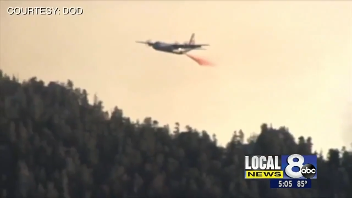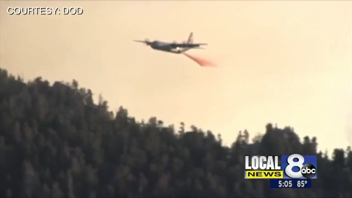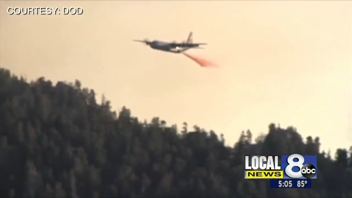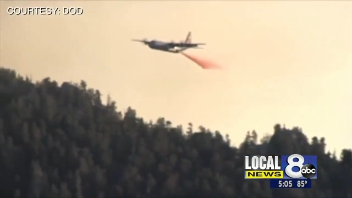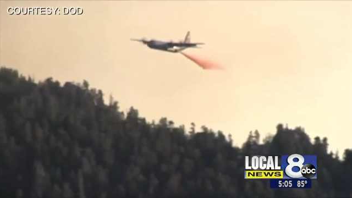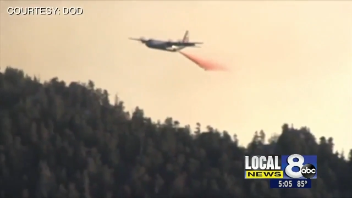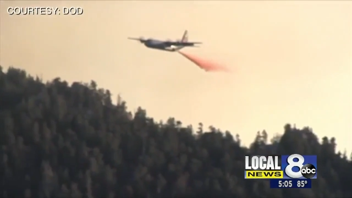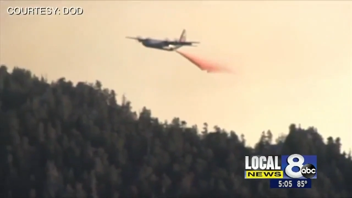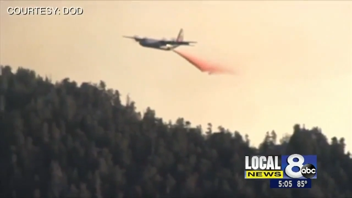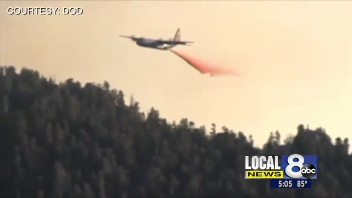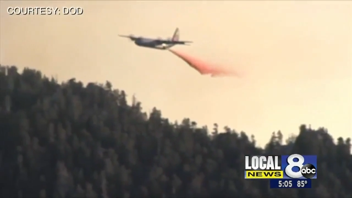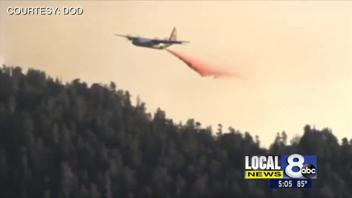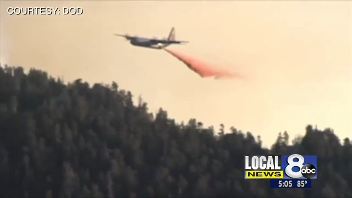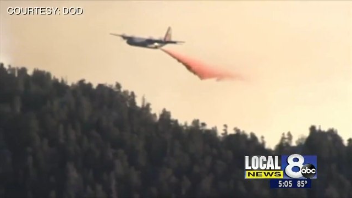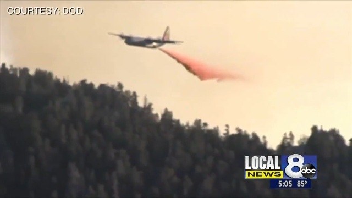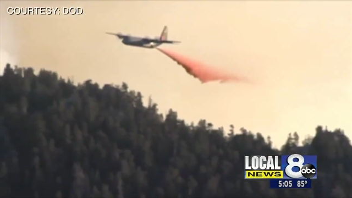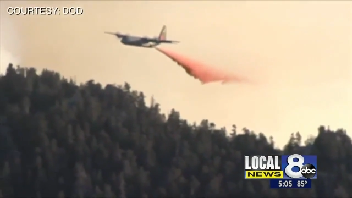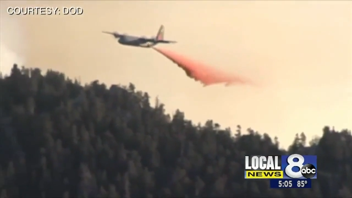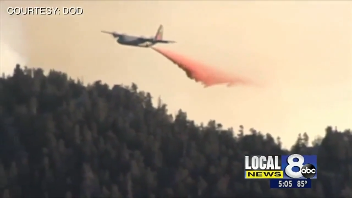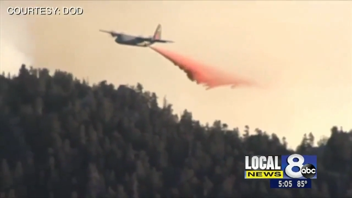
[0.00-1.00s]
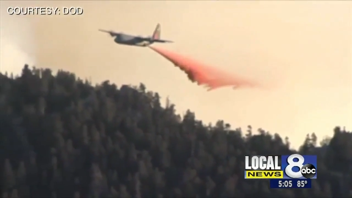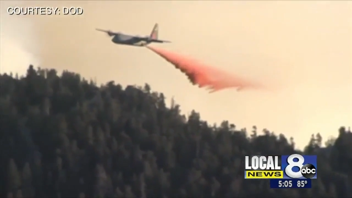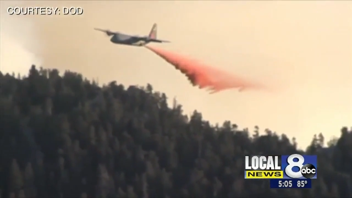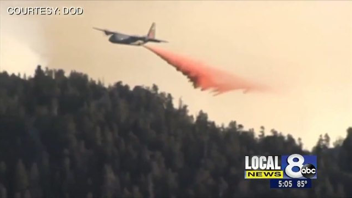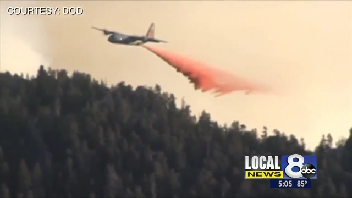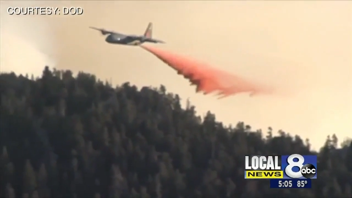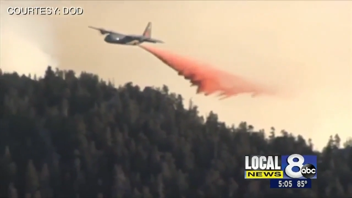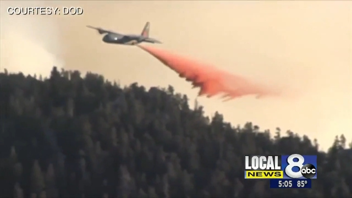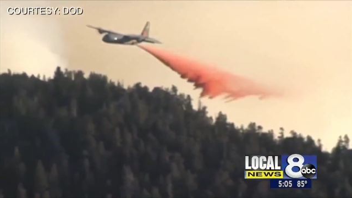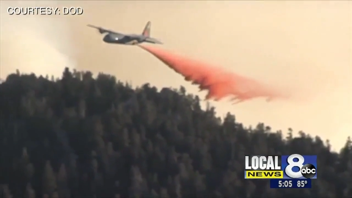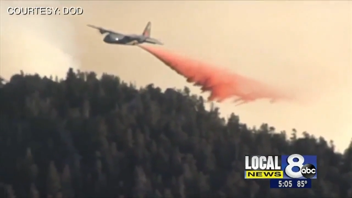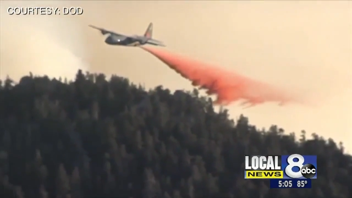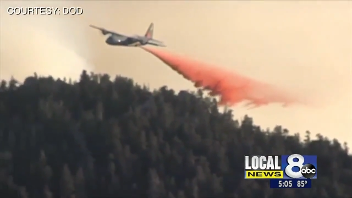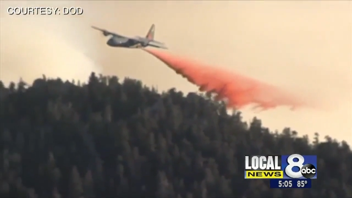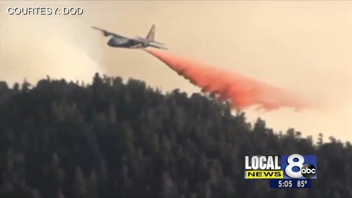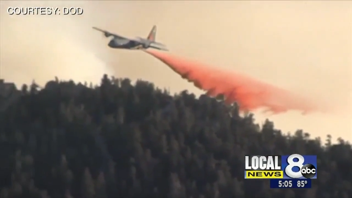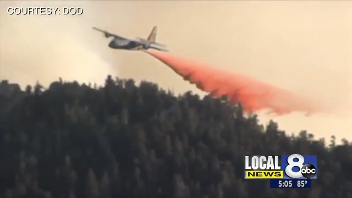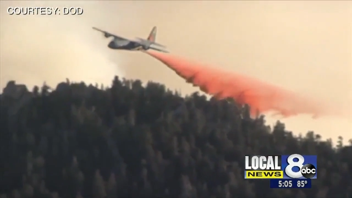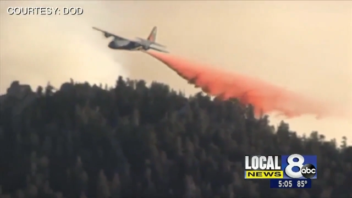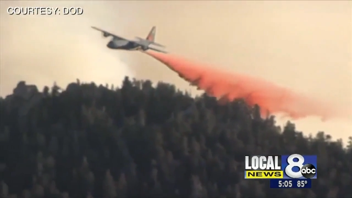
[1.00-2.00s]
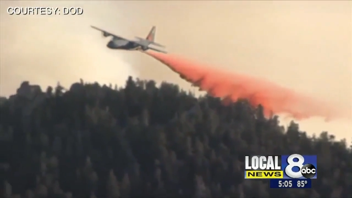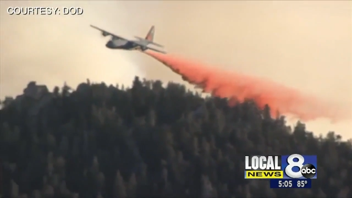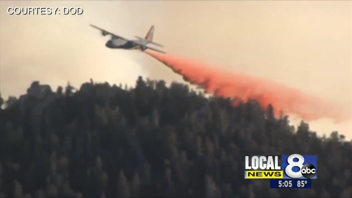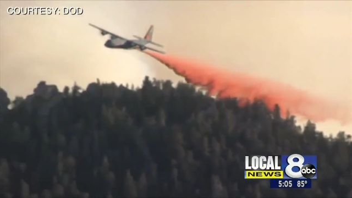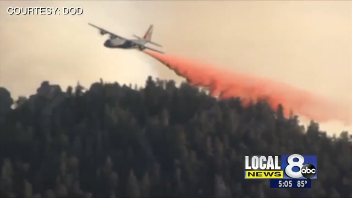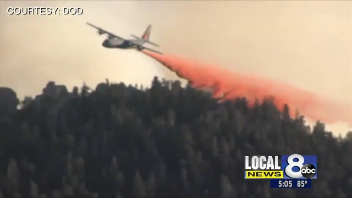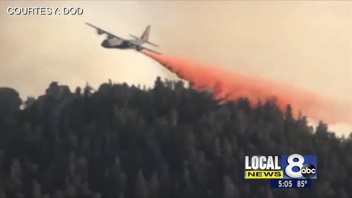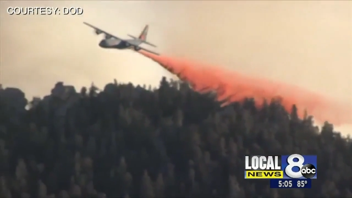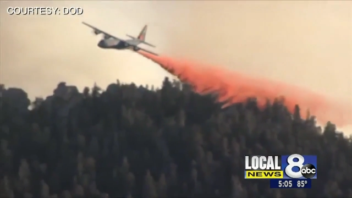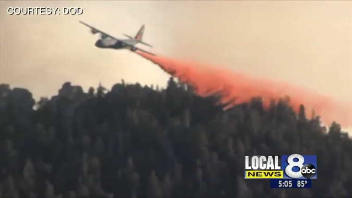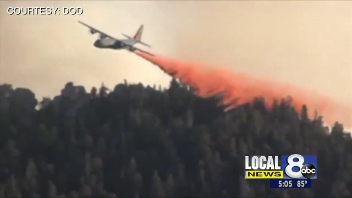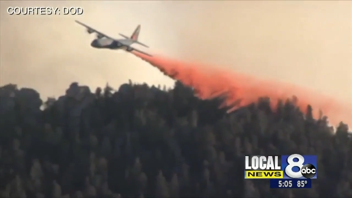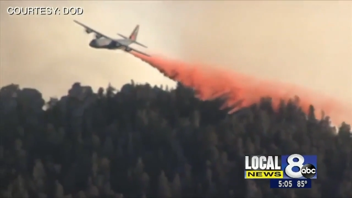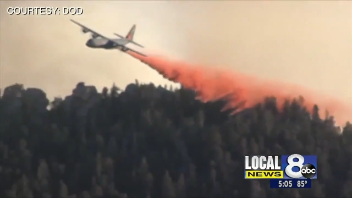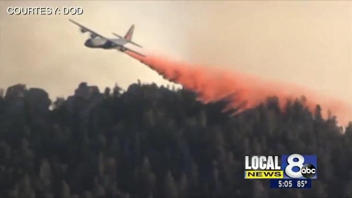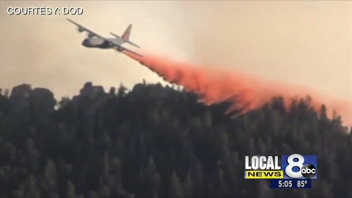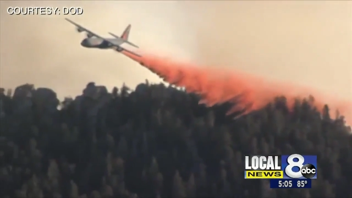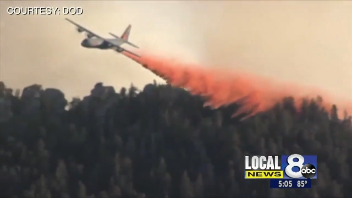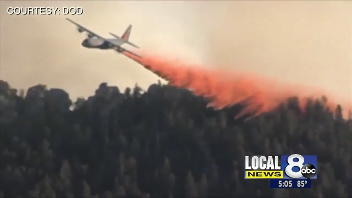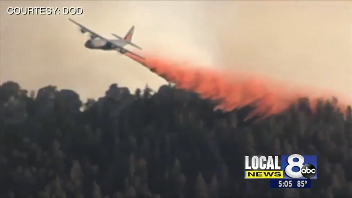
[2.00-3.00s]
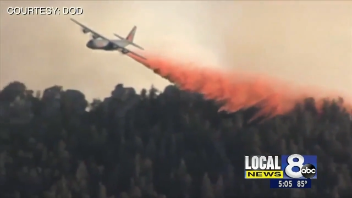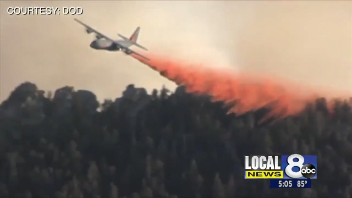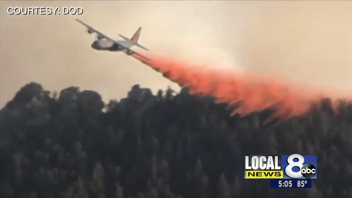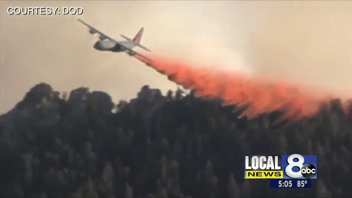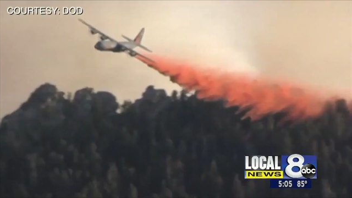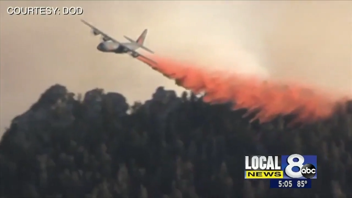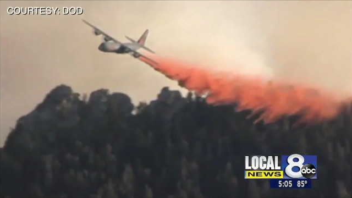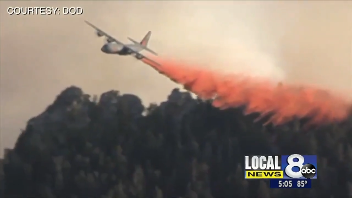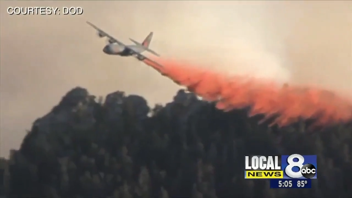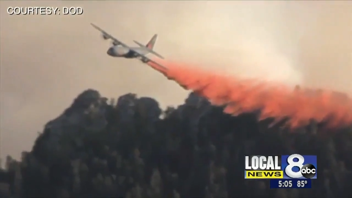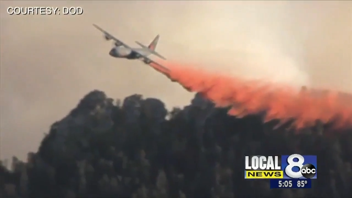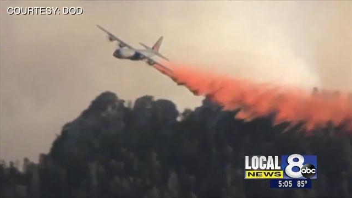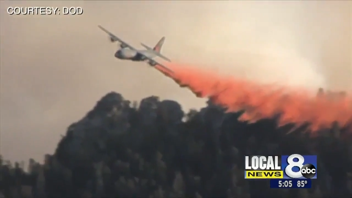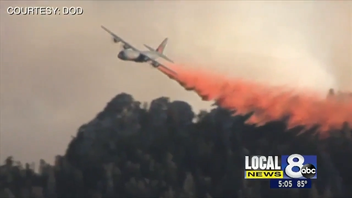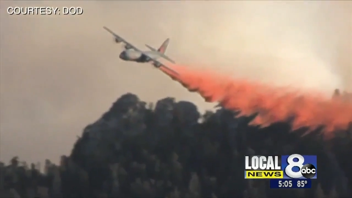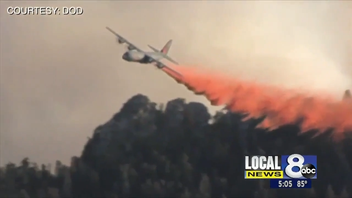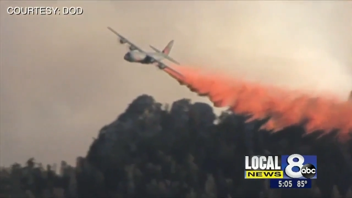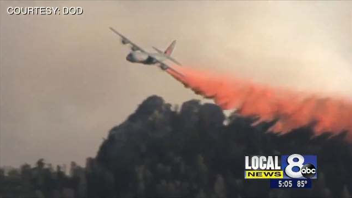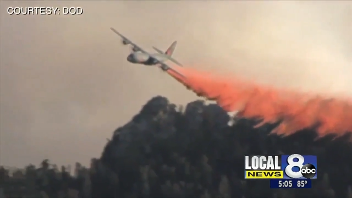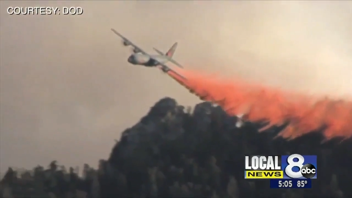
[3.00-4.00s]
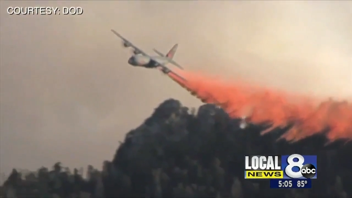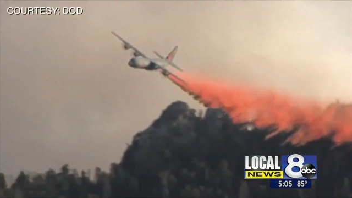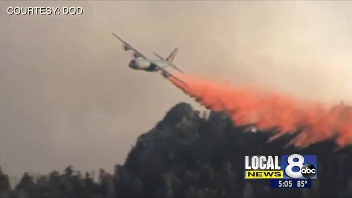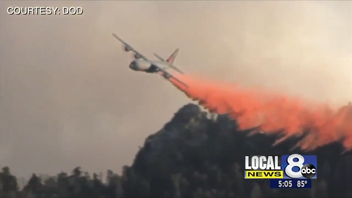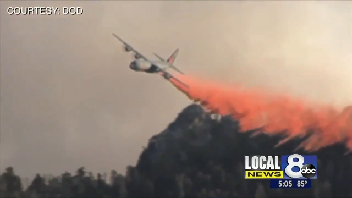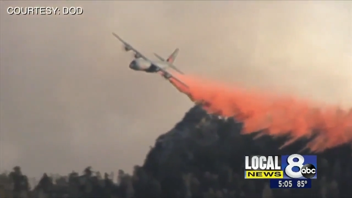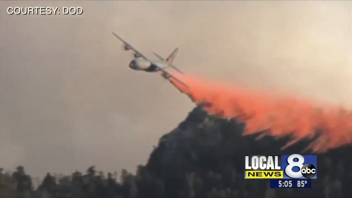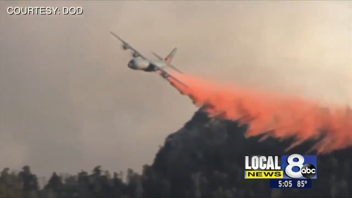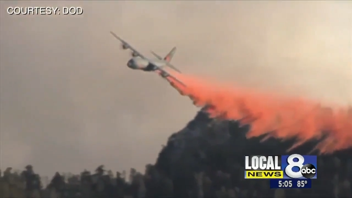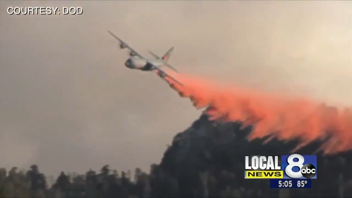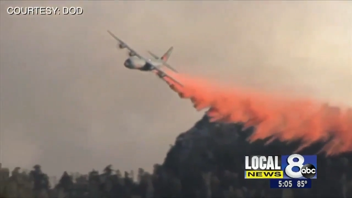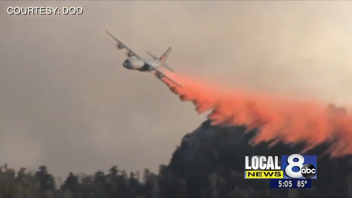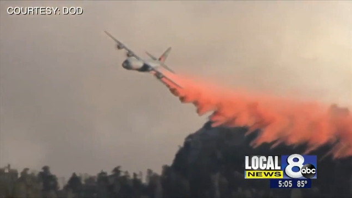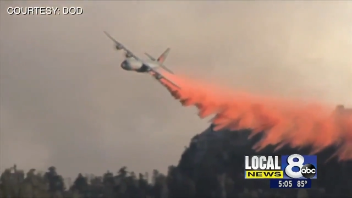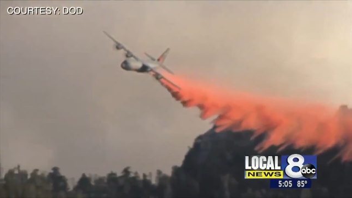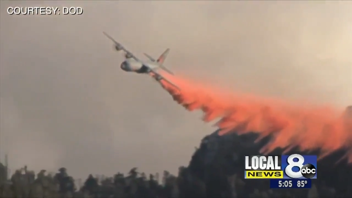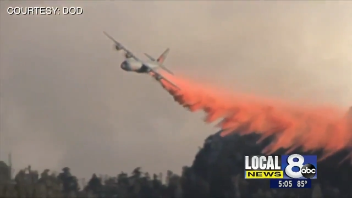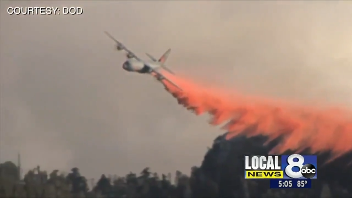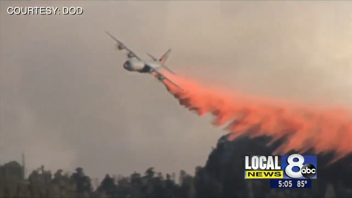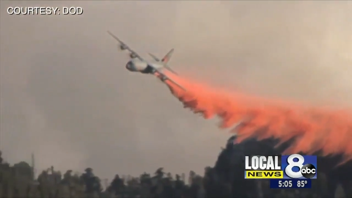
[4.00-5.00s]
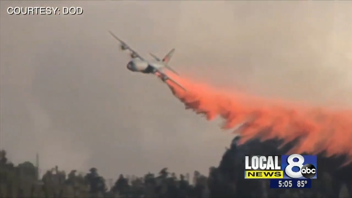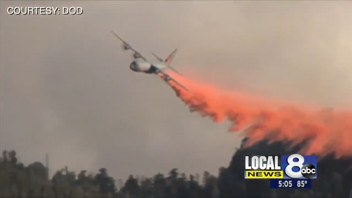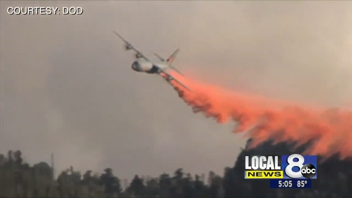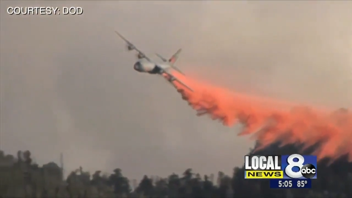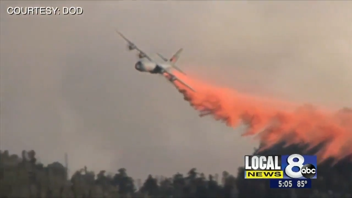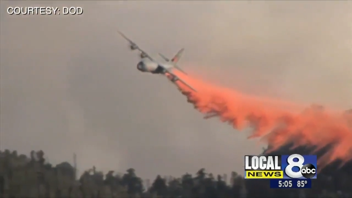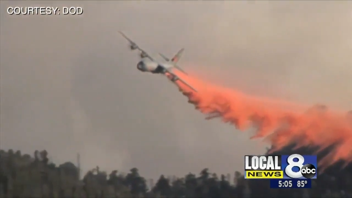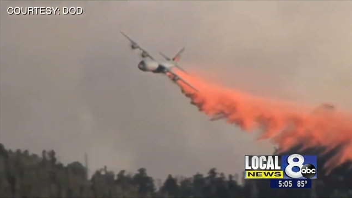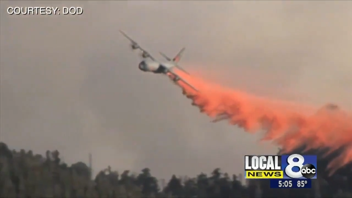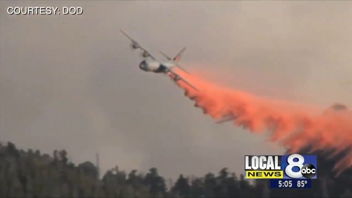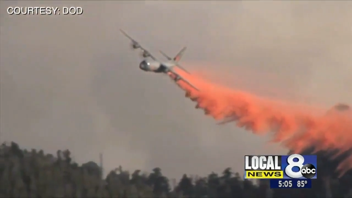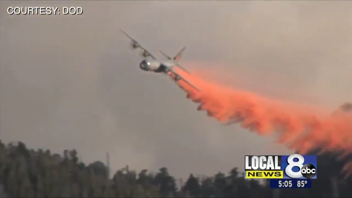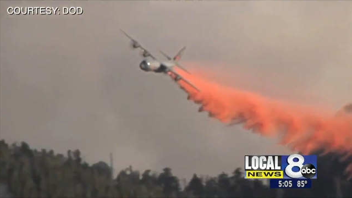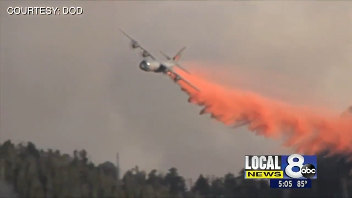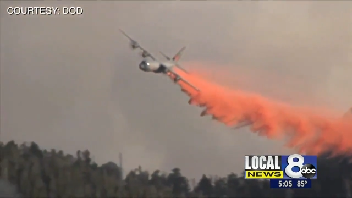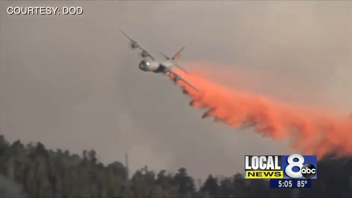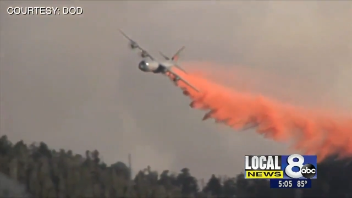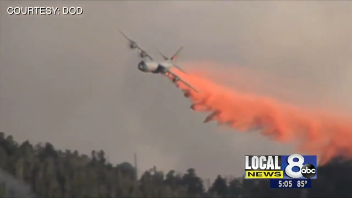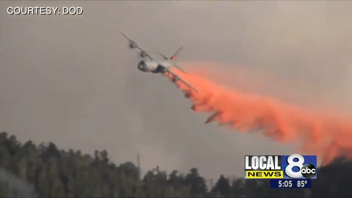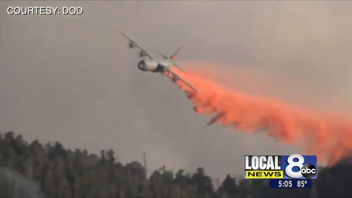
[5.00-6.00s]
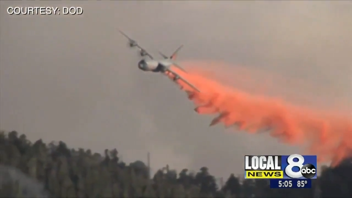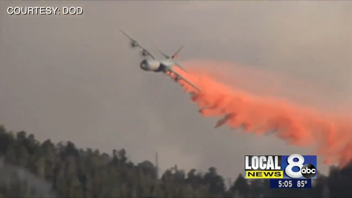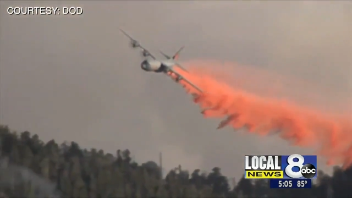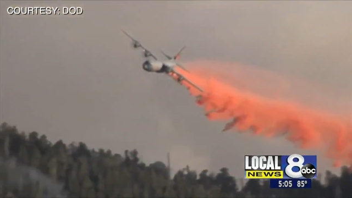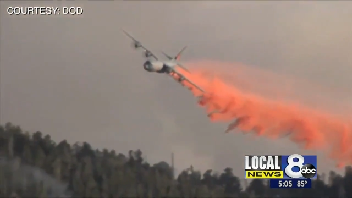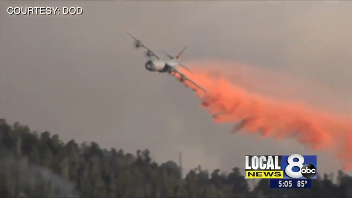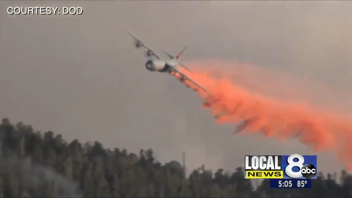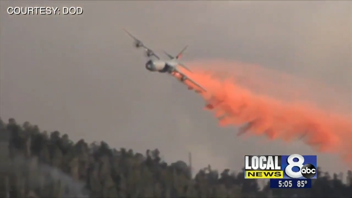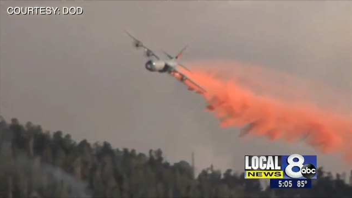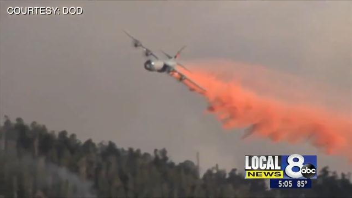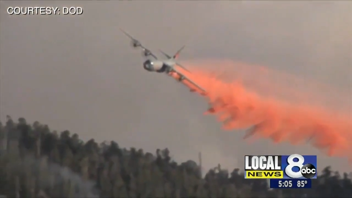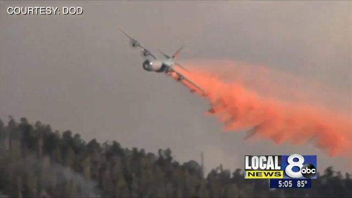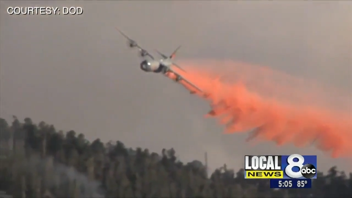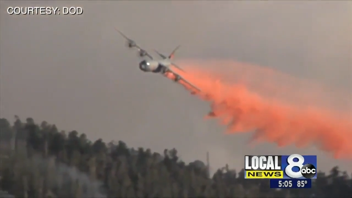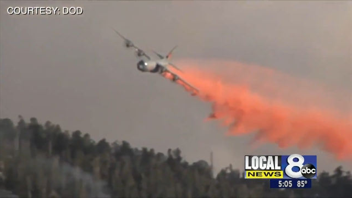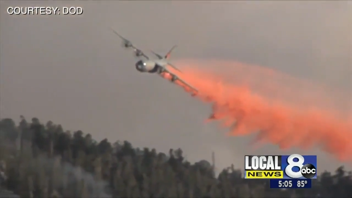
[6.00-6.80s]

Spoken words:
(no speaker visible)